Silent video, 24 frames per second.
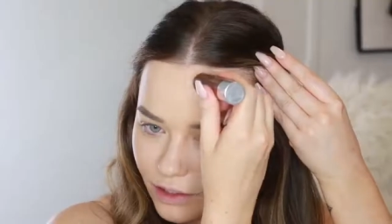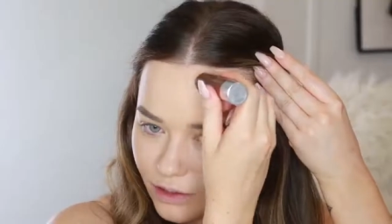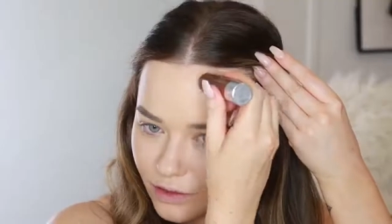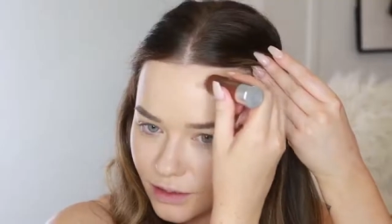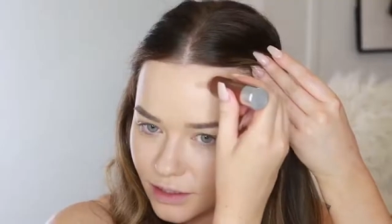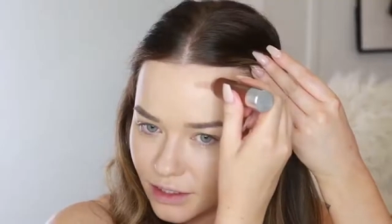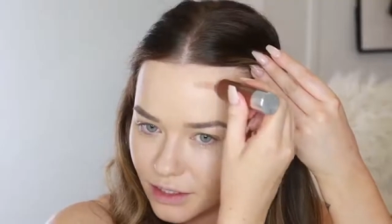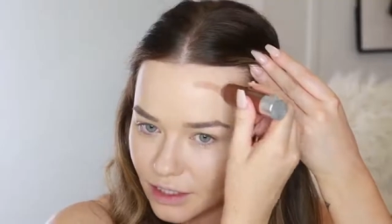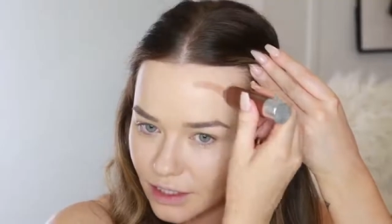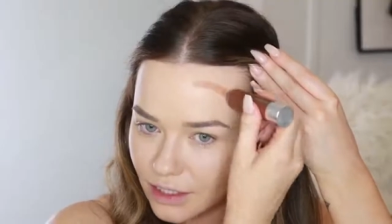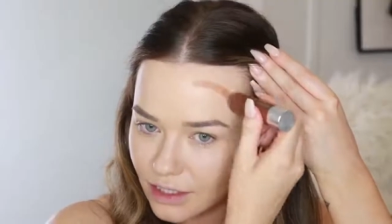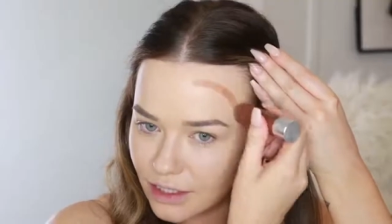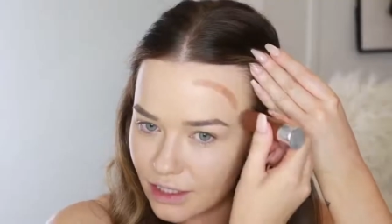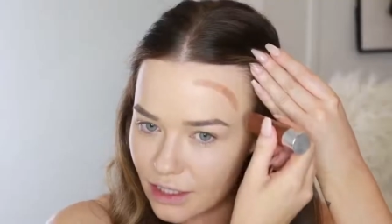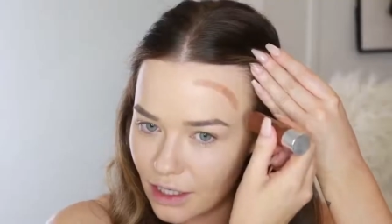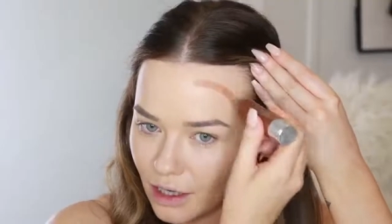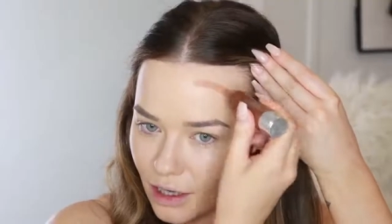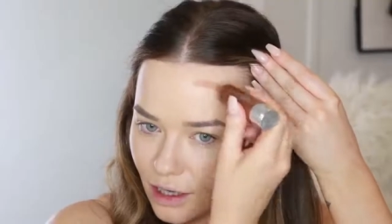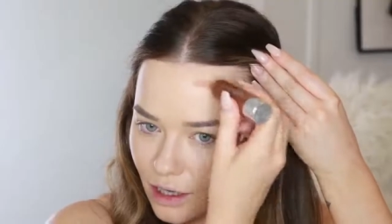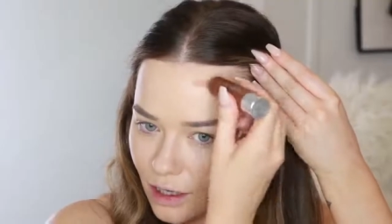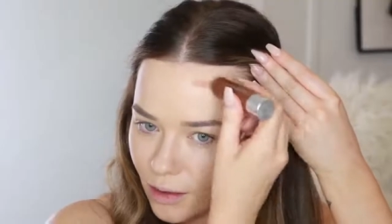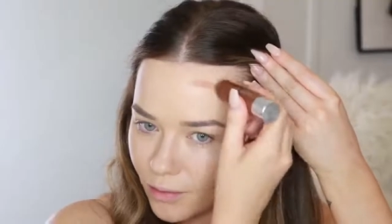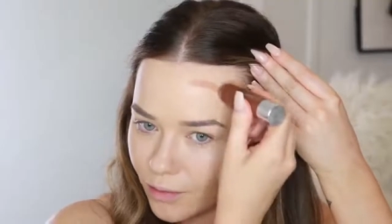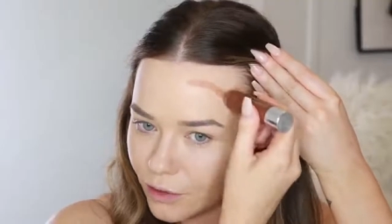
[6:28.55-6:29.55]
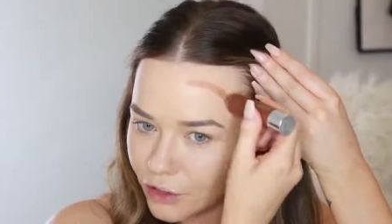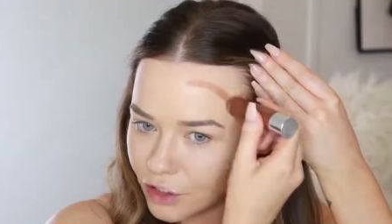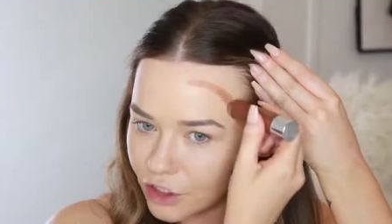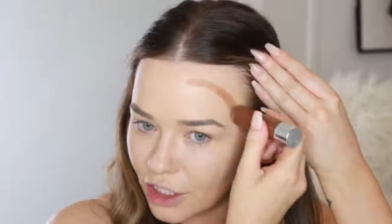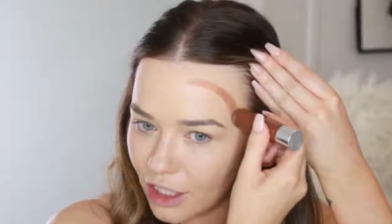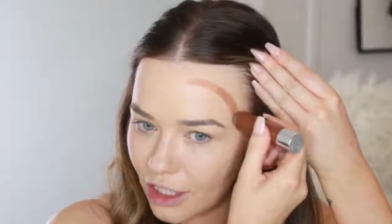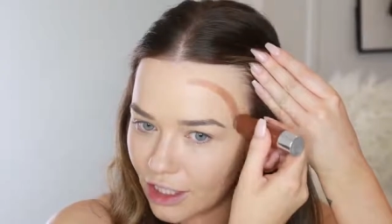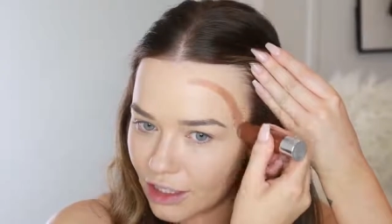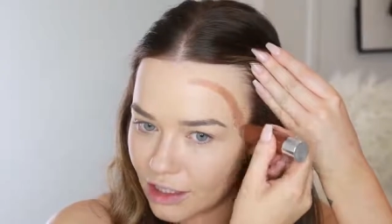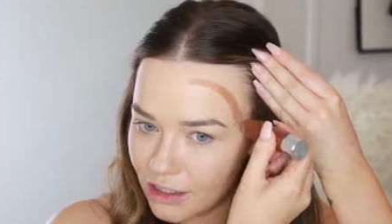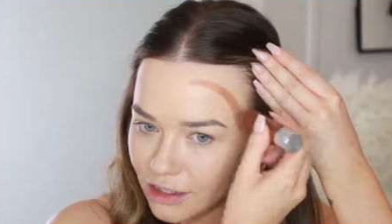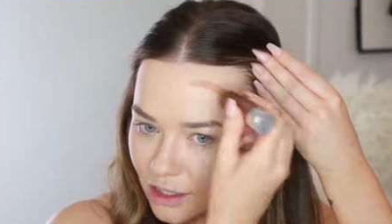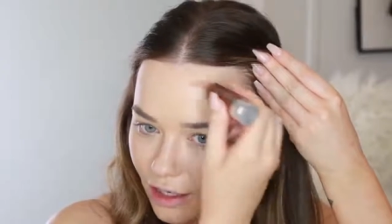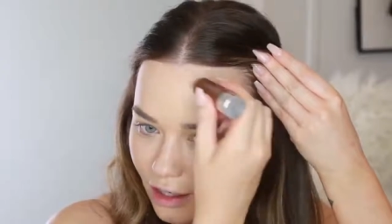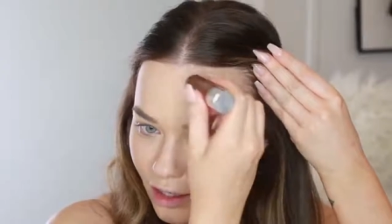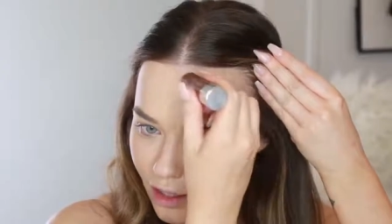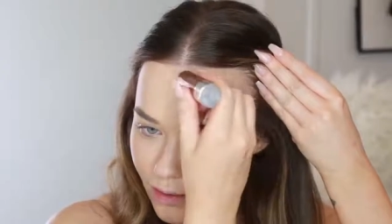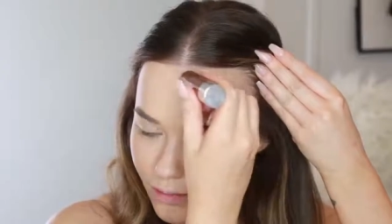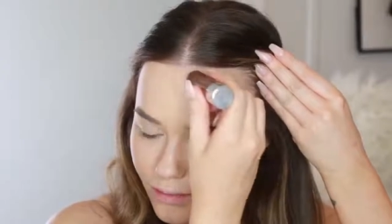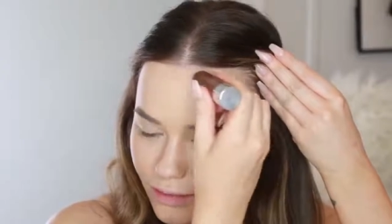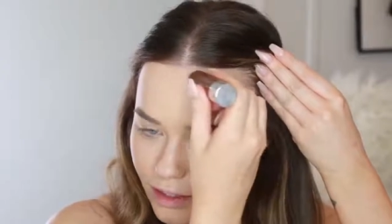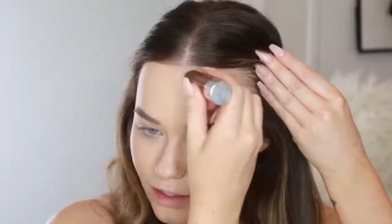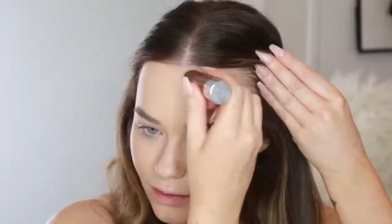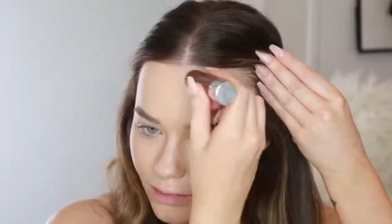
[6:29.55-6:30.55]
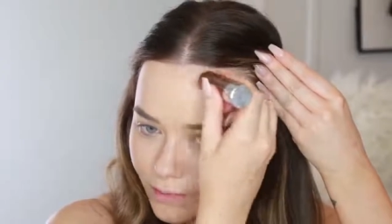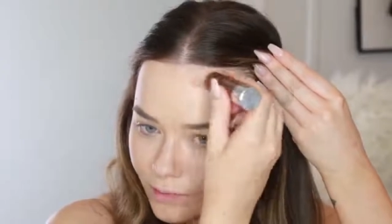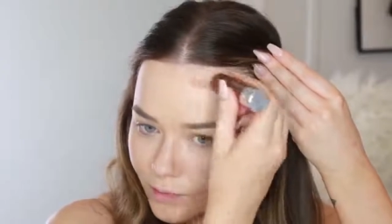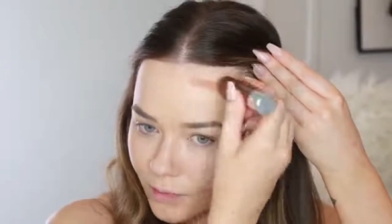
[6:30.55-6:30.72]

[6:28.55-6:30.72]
me use this a bajillion times.